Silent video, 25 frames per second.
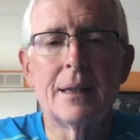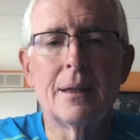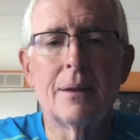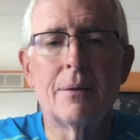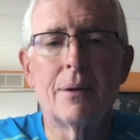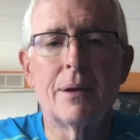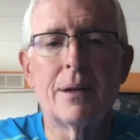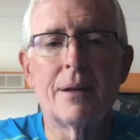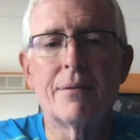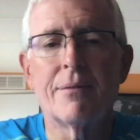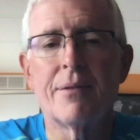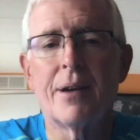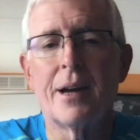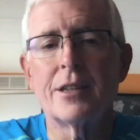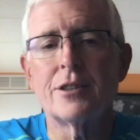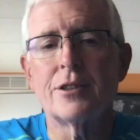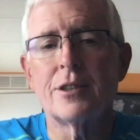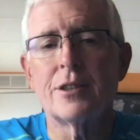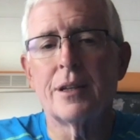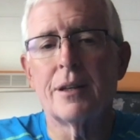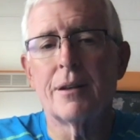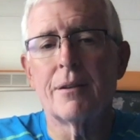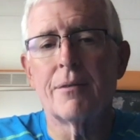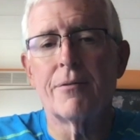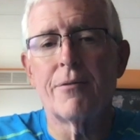We'd invite
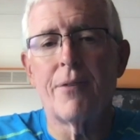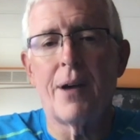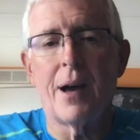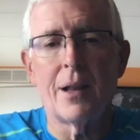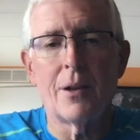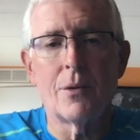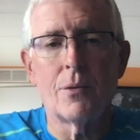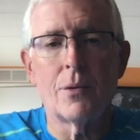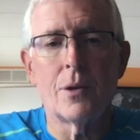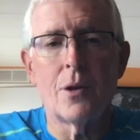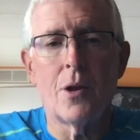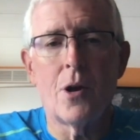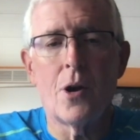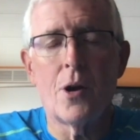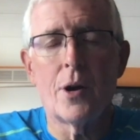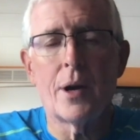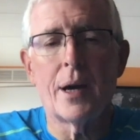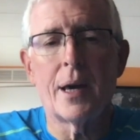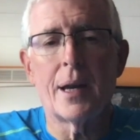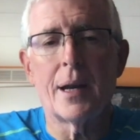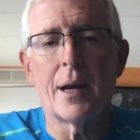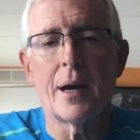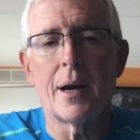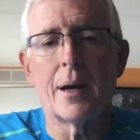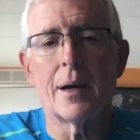you to follow along
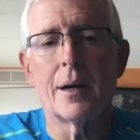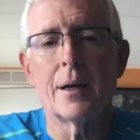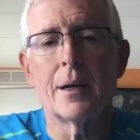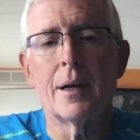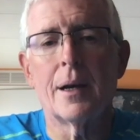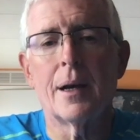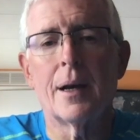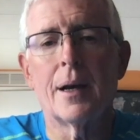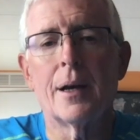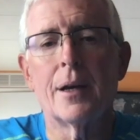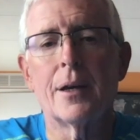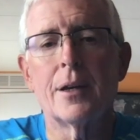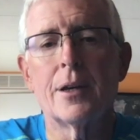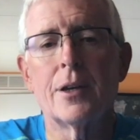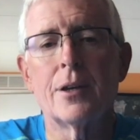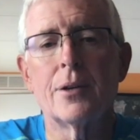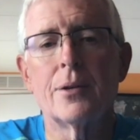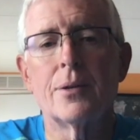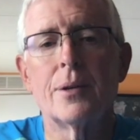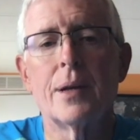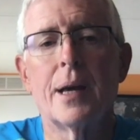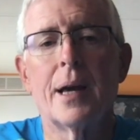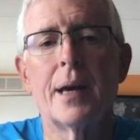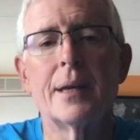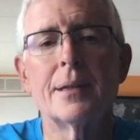on our
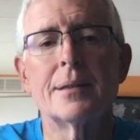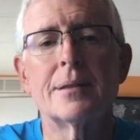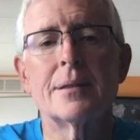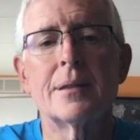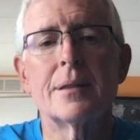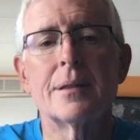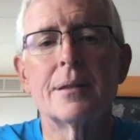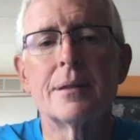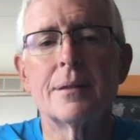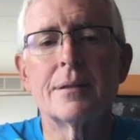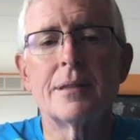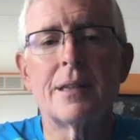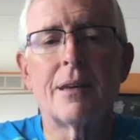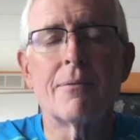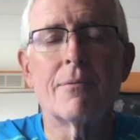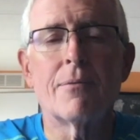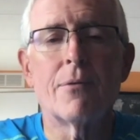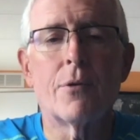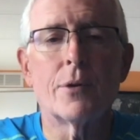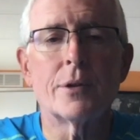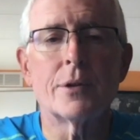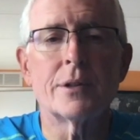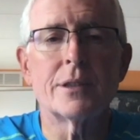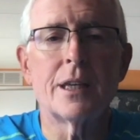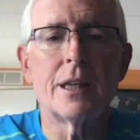Unite
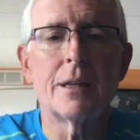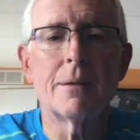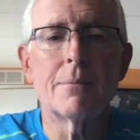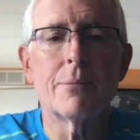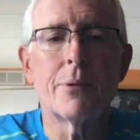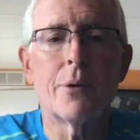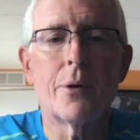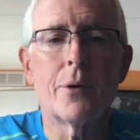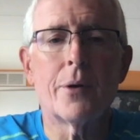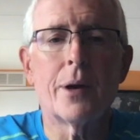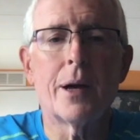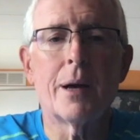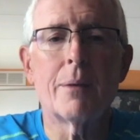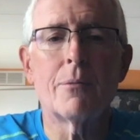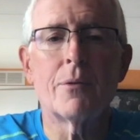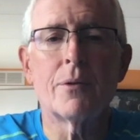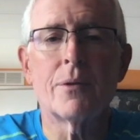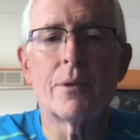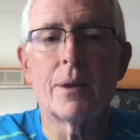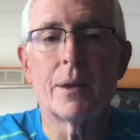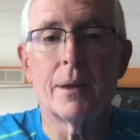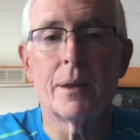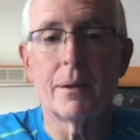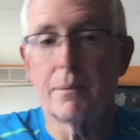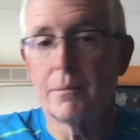714 program with
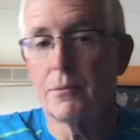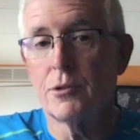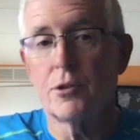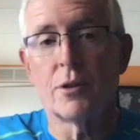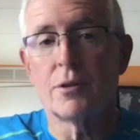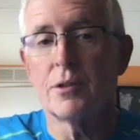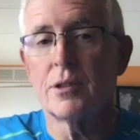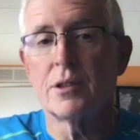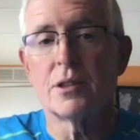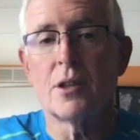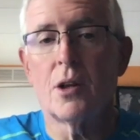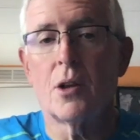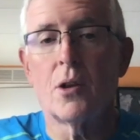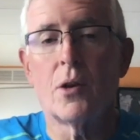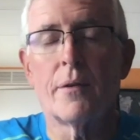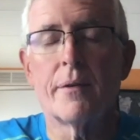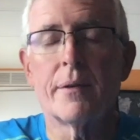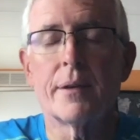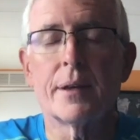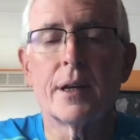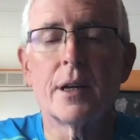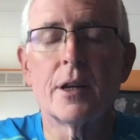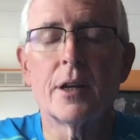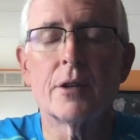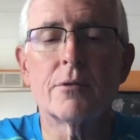the churches all over
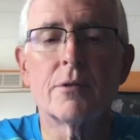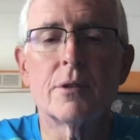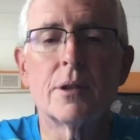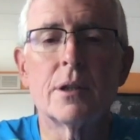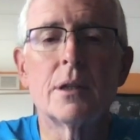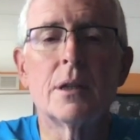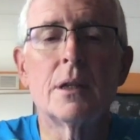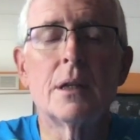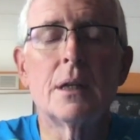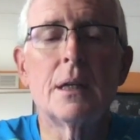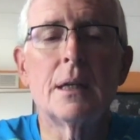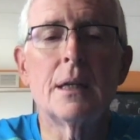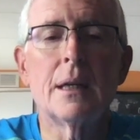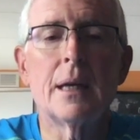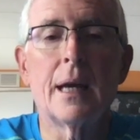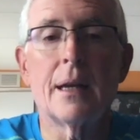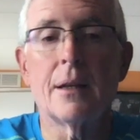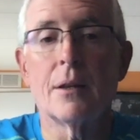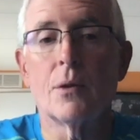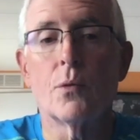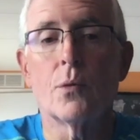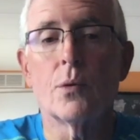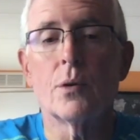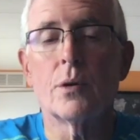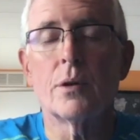the country and
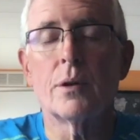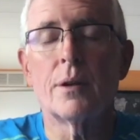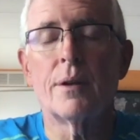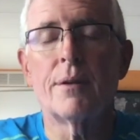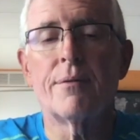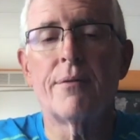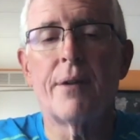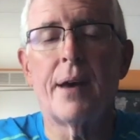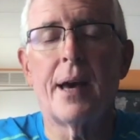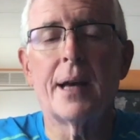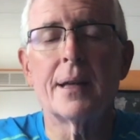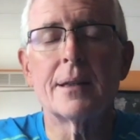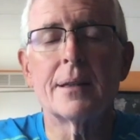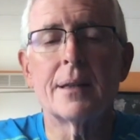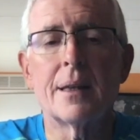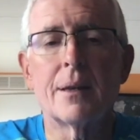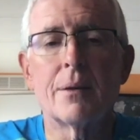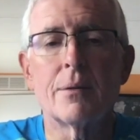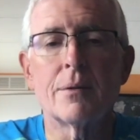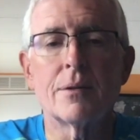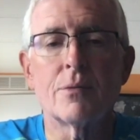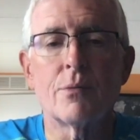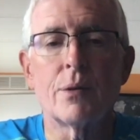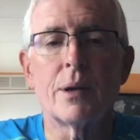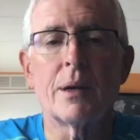the world, in fact,
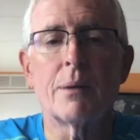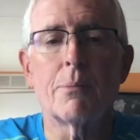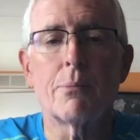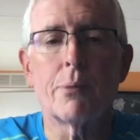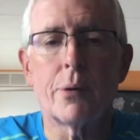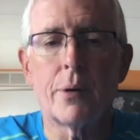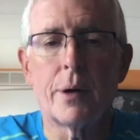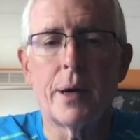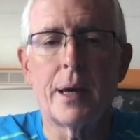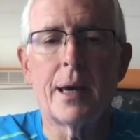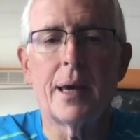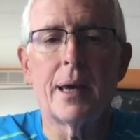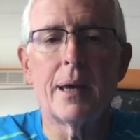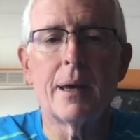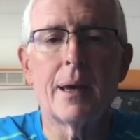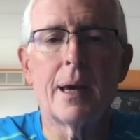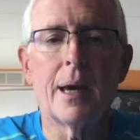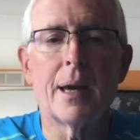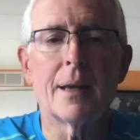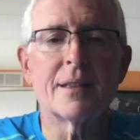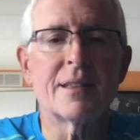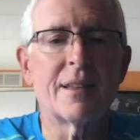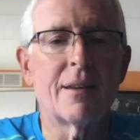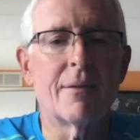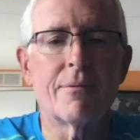as we pray
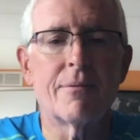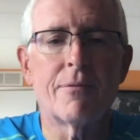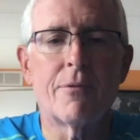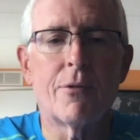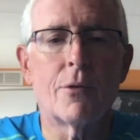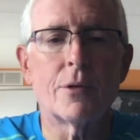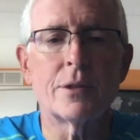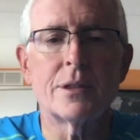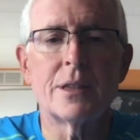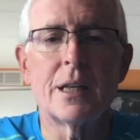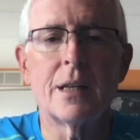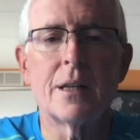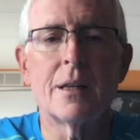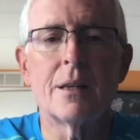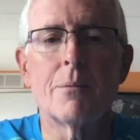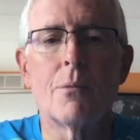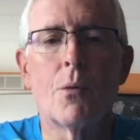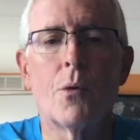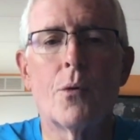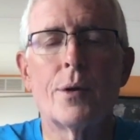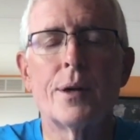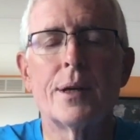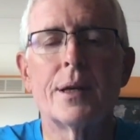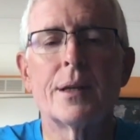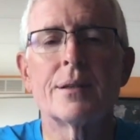at 7:14 in the
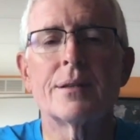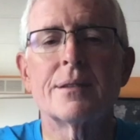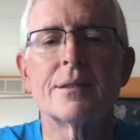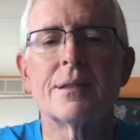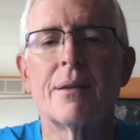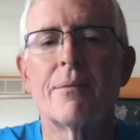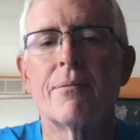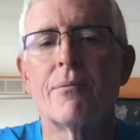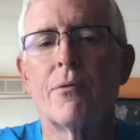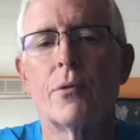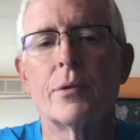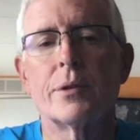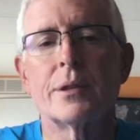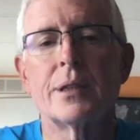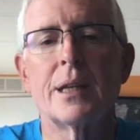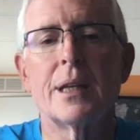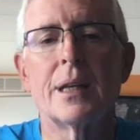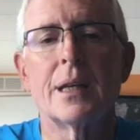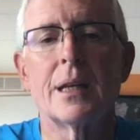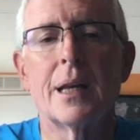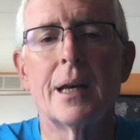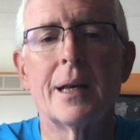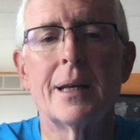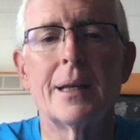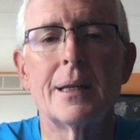morning and 7:14
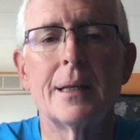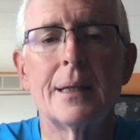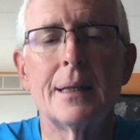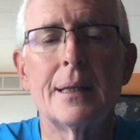at night,